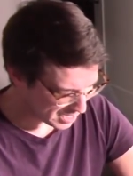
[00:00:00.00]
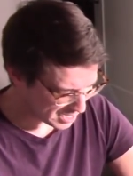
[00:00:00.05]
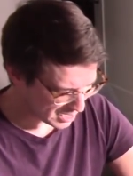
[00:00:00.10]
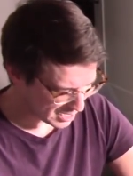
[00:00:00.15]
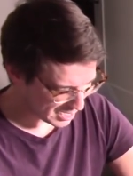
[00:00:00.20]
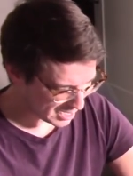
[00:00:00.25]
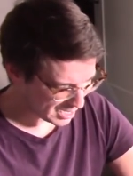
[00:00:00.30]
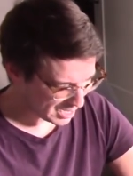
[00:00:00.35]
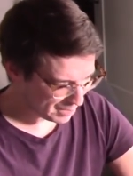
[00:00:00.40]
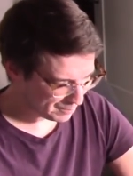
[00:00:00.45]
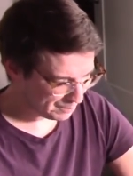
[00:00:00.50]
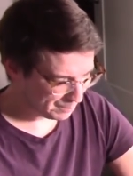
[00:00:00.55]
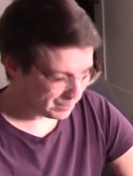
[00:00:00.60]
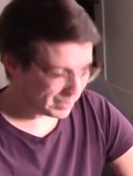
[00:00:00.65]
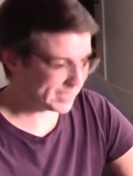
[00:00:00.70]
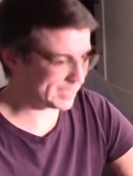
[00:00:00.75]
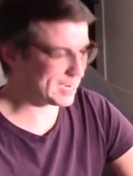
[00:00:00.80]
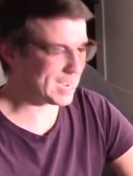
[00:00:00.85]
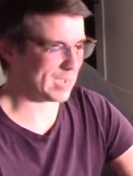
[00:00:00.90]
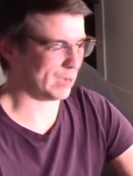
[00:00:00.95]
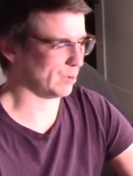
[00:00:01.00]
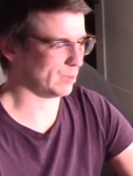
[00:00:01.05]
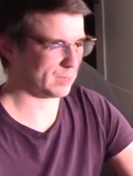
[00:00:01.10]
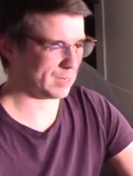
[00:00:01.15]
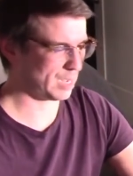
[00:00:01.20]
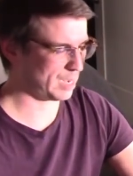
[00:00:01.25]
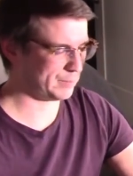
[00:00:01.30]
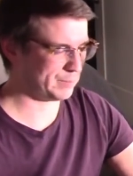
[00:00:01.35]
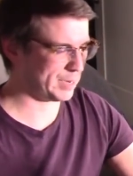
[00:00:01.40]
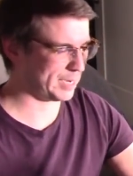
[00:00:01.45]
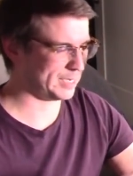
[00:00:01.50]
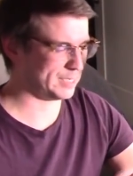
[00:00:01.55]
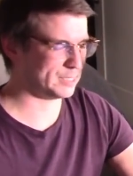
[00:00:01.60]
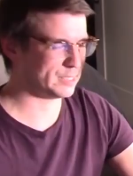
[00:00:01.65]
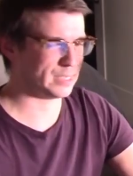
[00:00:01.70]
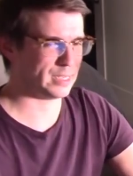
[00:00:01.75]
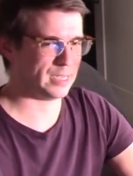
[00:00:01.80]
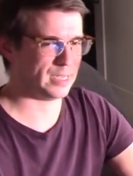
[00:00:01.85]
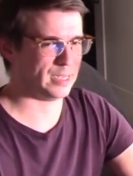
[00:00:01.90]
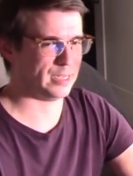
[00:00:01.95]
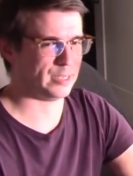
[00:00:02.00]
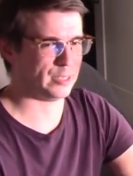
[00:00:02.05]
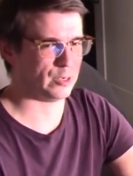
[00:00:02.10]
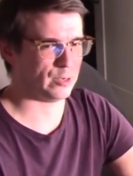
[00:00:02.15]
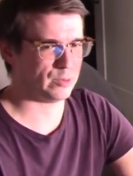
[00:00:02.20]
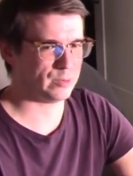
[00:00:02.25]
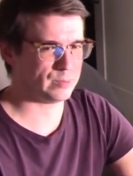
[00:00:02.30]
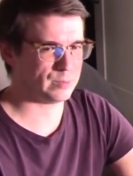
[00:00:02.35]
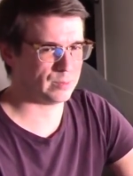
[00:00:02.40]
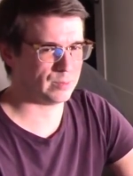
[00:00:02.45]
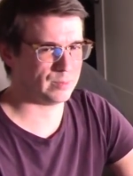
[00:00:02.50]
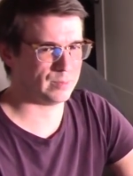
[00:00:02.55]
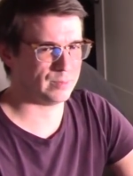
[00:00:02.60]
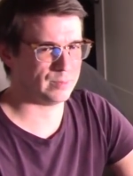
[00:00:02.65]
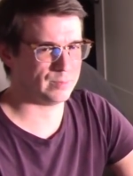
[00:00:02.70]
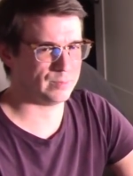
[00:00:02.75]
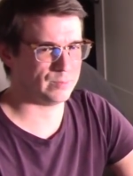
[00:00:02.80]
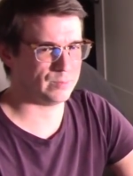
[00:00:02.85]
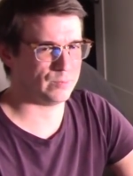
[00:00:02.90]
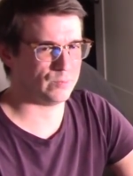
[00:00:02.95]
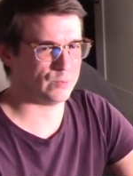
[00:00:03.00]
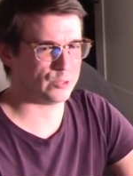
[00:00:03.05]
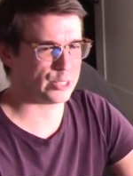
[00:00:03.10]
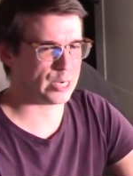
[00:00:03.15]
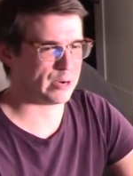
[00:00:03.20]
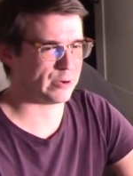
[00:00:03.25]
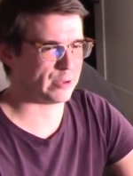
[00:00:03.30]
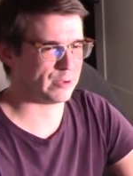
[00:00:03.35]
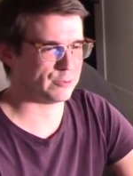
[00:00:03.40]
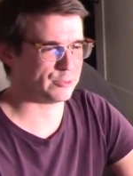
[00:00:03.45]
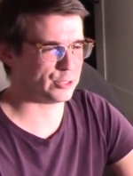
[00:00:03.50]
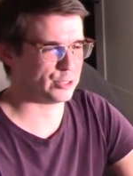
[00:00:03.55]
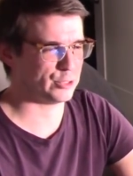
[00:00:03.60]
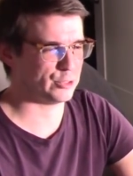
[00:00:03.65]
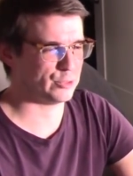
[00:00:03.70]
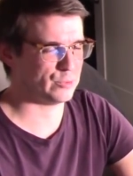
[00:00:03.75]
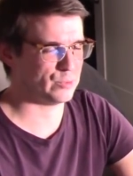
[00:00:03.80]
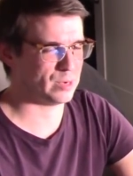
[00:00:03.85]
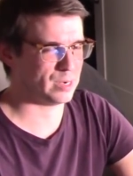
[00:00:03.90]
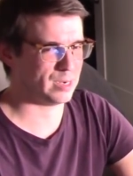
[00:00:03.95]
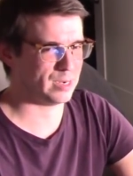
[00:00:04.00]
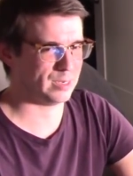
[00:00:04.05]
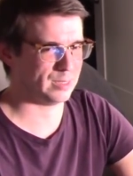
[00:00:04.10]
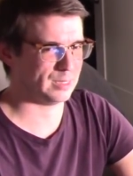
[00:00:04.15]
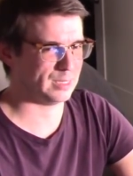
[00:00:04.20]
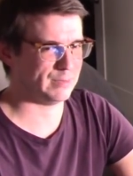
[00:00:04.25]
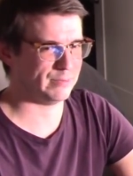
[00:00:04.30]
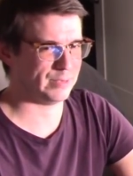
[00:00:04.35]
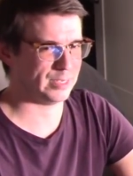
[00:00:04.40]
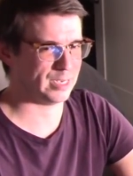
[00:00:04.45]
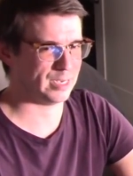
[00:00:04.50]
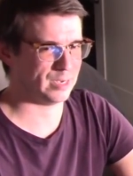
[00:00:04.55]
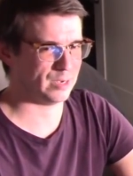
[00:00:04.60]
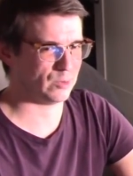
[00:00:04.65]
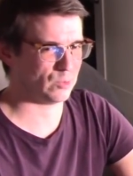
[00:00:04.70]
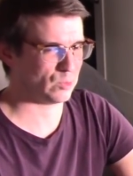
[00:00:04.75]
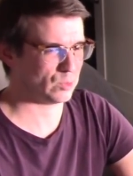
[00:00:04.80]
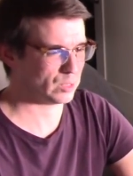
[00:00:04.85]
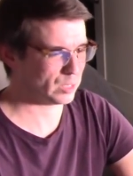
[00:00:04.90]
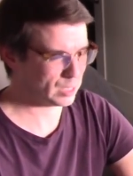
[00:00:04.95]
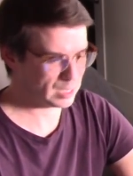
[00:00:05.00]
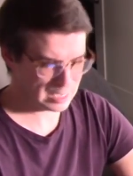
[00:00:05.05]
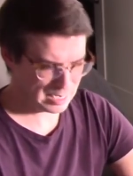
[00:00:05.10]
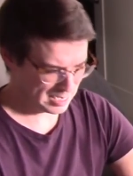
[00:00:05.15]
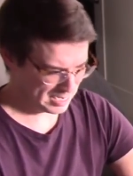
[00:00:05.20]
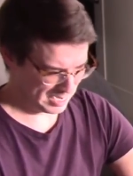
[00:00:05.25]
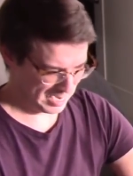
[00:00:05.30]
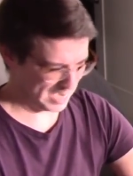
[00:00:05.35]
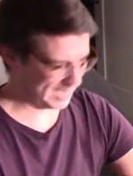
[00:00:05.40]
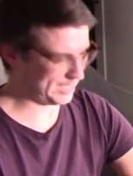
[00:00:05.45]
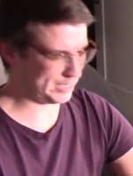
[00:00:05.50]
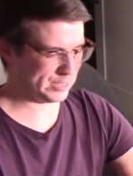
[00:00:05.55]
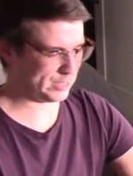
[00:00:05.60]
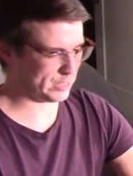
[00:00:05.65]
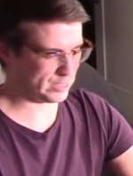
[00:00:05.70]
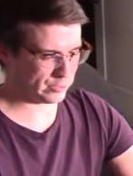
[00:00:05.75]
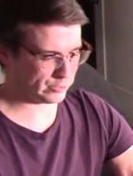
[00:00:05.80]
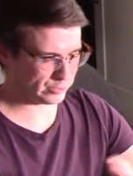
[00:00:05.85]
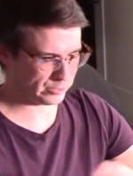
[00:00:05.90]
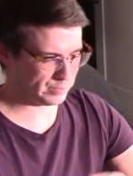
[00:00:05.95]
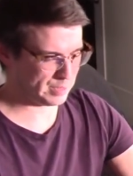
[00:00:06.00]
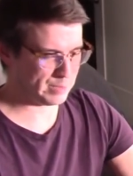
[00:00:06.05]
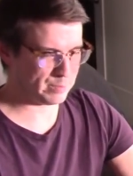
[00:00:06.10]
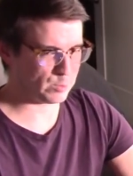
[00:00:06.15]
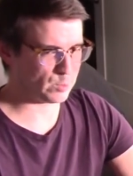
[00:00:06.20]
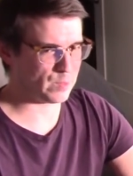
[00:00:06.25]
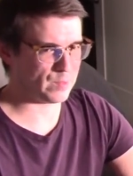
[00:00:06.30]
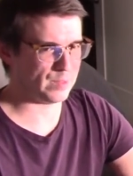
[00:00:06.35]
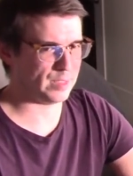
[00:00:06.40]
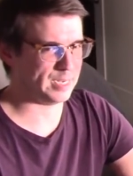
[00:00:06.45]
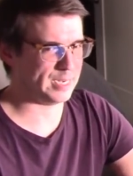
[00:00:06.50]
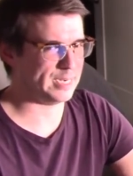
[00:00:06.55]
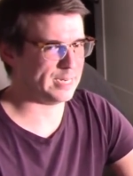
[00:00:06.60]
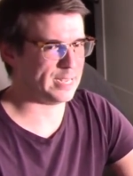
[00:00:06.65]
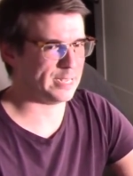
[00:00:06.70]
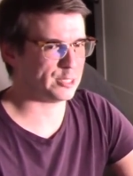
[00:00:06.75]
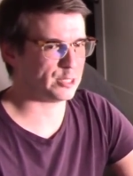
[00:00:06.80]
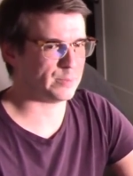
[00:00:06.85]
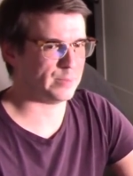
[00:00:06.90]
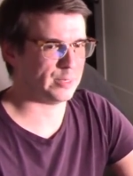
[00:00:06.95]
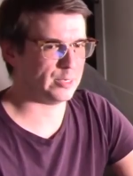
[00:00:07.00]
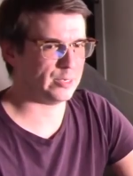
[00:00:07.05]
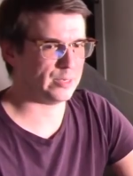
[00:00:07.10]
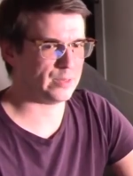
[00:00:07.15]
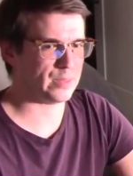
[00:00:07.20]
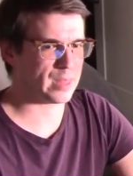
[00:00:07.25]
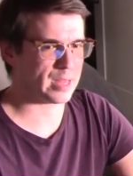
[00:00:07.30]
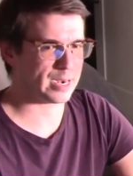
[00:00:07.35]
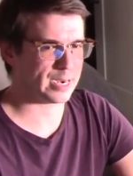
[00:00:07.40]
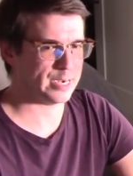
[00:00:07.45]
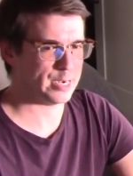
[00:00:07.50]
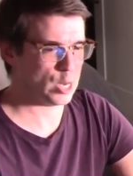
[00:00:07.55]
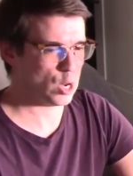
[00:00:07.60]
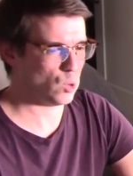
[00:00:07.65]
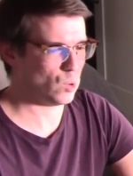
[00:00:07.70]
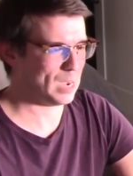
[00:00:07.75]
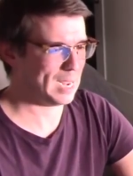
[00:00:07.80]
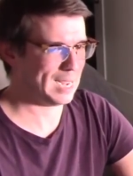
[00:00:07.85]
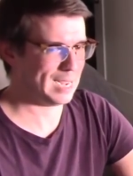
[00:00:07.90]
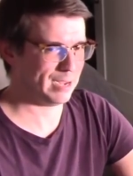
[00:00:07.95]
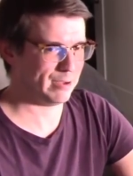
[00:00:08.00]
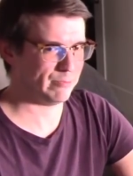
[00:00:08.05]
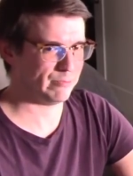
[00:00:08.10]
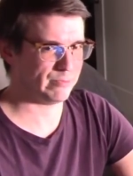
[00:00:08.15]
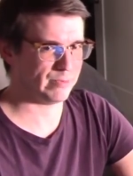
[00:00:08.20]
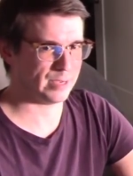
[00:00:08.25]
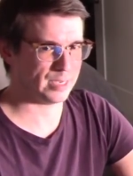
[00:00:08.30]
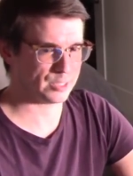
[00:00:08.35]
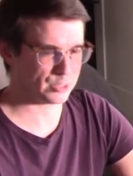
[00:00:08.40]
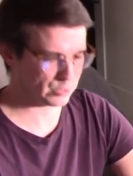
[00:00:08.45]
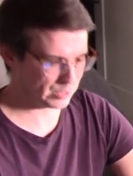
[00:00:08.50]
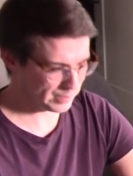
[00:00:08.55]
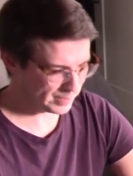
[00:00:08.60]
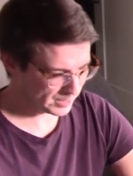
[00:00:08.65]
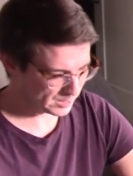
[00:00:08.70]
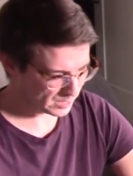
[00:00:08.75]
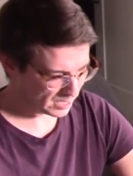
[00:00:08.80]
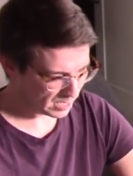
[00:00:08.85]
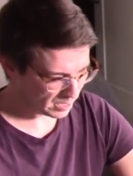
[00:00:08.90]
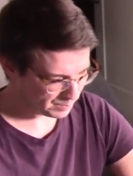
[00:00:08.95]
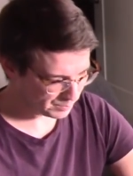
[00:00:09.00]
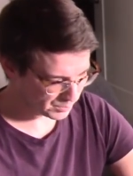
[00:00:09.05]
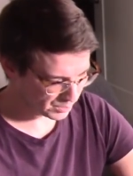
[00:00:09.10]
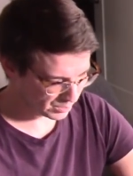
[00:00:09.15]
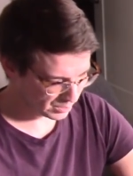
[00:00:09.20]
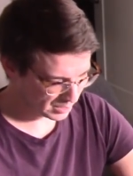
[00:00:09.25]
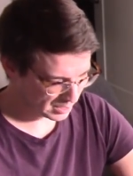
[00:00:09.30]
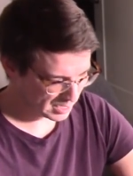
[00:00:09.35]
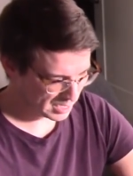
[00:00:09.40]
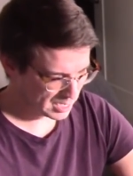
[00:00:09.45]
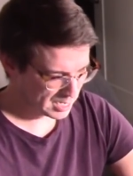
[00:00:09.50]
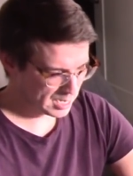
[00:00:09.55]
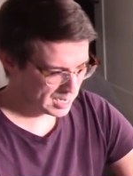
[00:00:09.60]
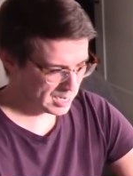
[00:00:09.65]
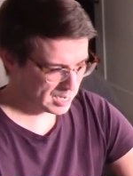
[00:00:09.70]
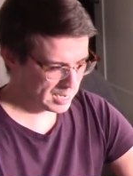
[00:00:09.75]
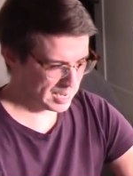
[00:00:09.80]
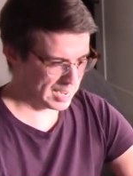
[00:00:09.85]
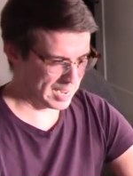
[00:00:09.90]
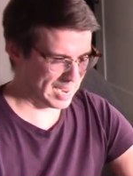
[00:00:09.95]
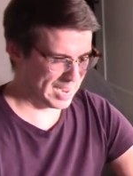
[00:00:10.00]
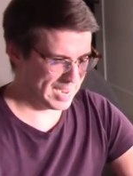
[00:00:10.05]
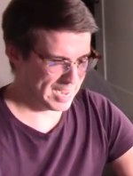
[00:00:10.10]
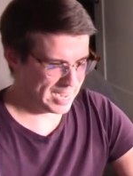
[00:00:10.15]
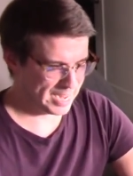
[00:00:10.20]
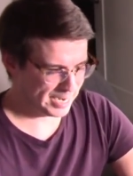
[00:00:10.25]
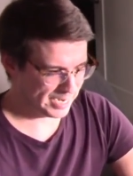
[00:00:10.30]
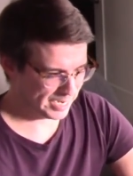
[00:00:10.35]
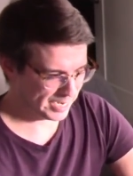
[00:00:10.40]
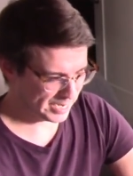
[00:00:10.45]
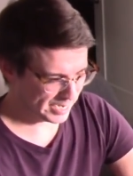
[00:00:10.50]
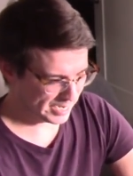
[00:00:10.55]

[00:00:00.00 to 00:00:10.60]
But yeah, I might, shout out to Olivia or any of the other people in the EDH community that I know have streaming setups. And